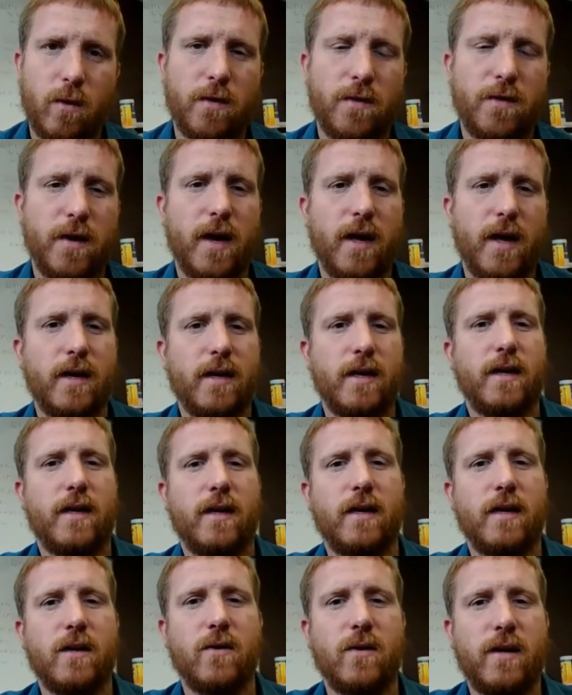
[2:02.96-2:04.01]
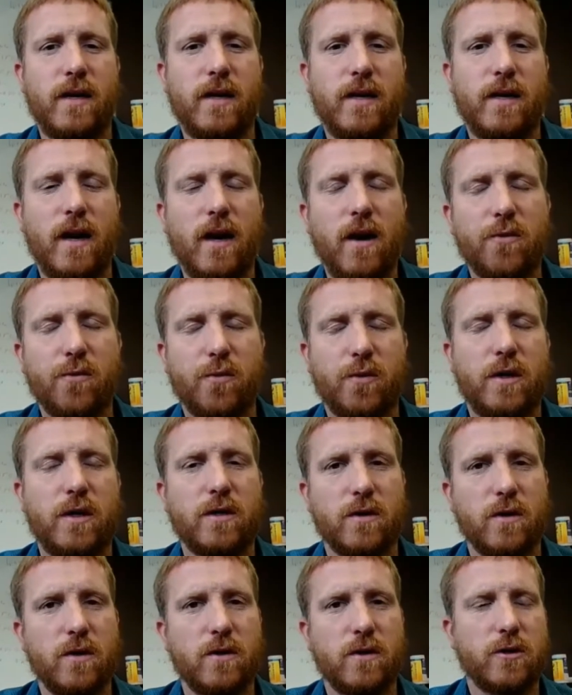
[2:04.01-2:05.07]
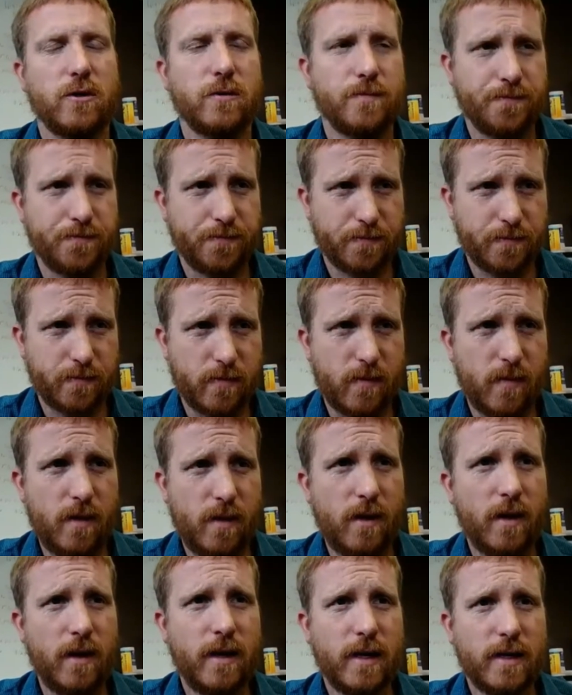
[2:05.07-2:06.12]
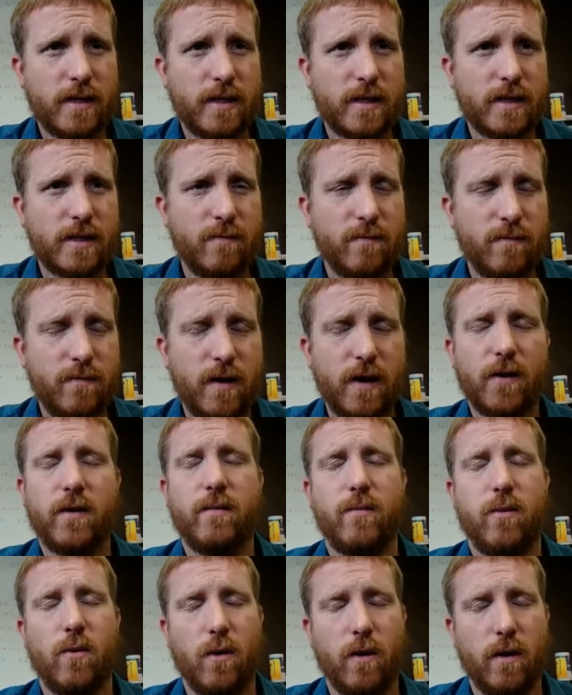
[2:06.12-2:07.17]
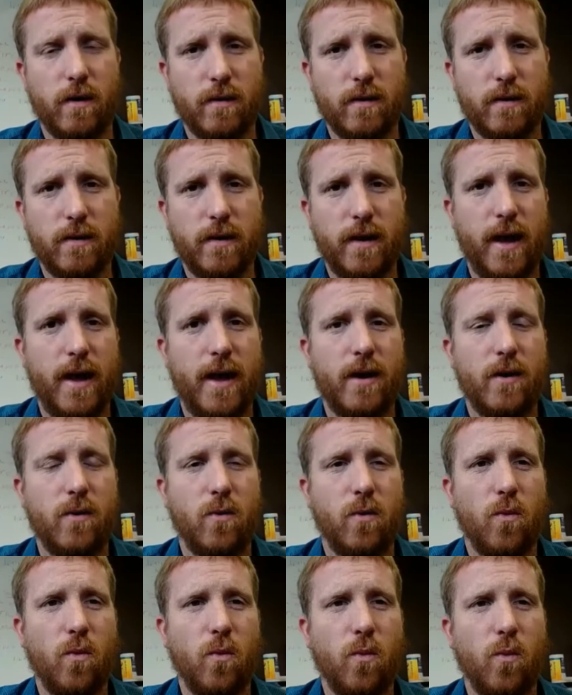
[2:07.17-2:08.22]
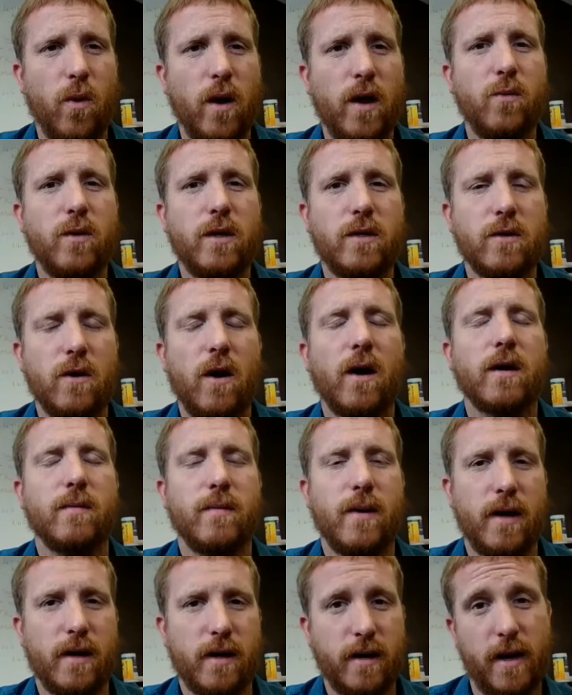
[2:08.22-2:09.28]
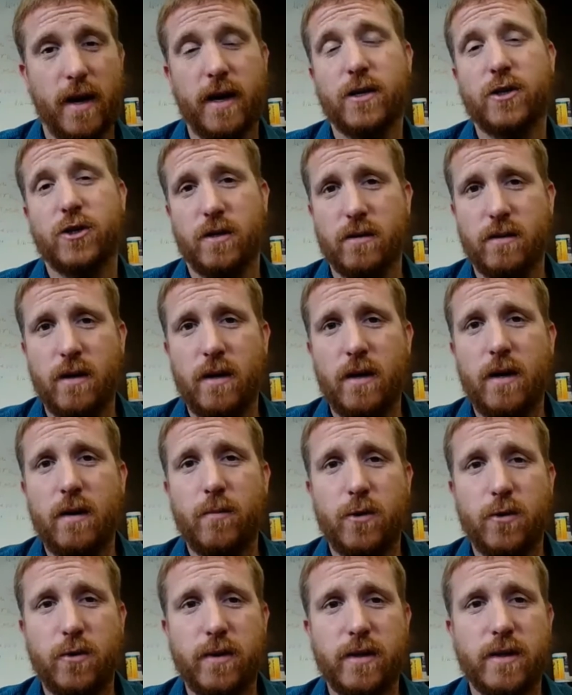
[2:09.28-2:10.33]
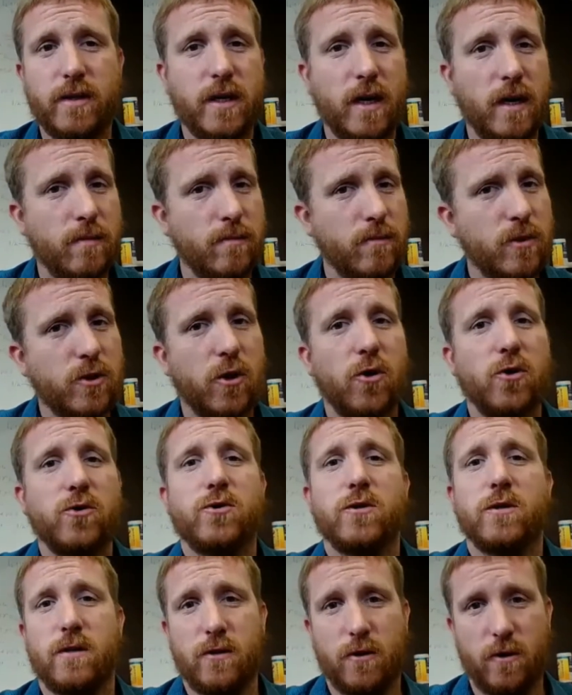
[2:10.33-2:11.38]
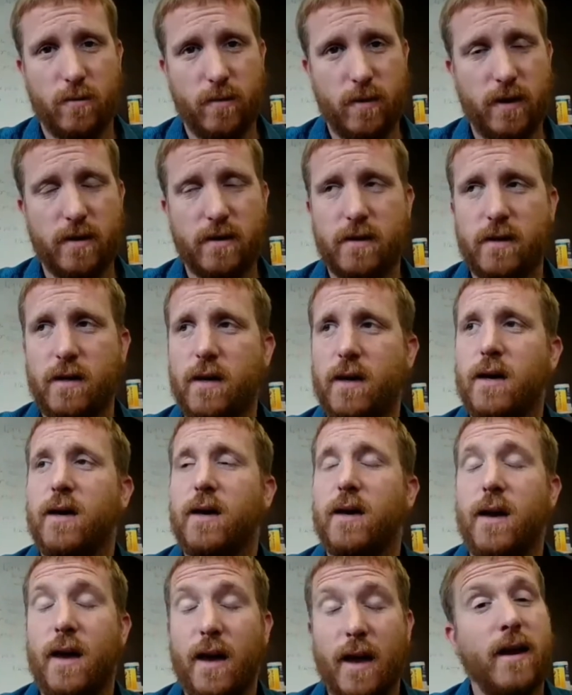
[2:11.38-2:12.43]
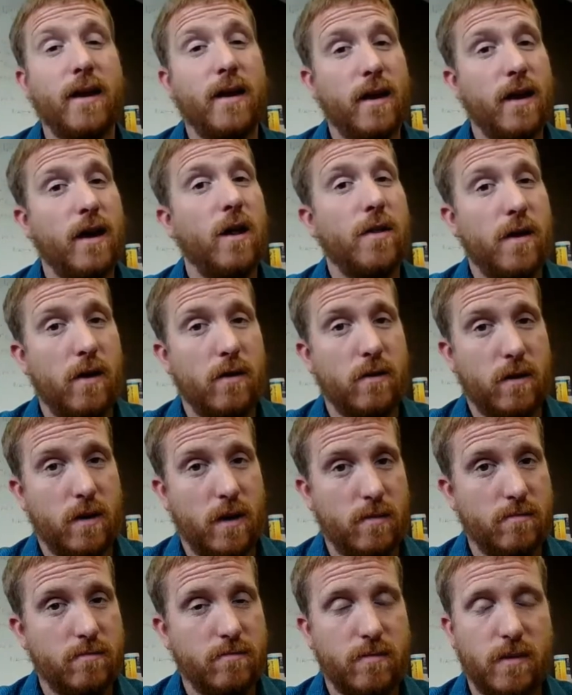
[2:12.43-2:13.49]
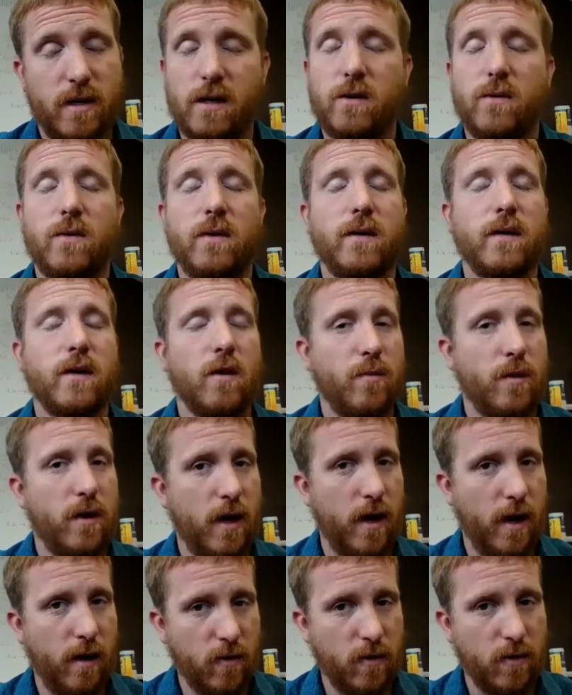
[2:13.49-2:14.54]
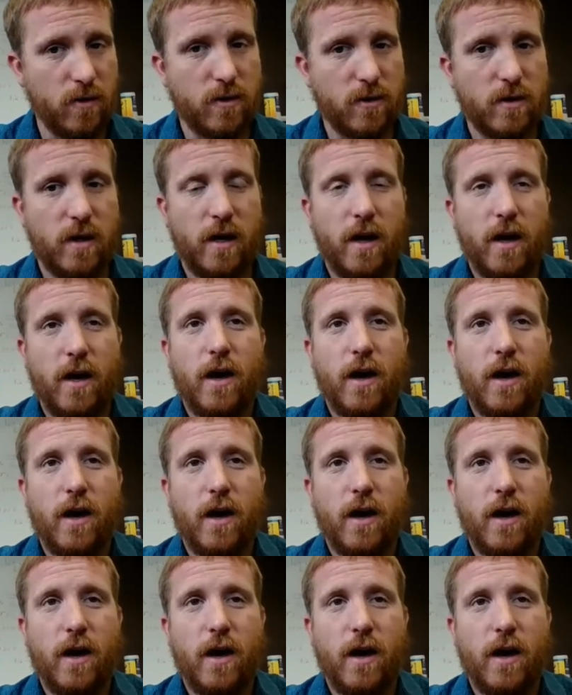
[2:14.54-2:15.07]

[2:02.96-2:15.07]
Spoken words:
point that in health research, it's very important that when we talk about a connection between some social determinant and a health outcome, including health behaviors,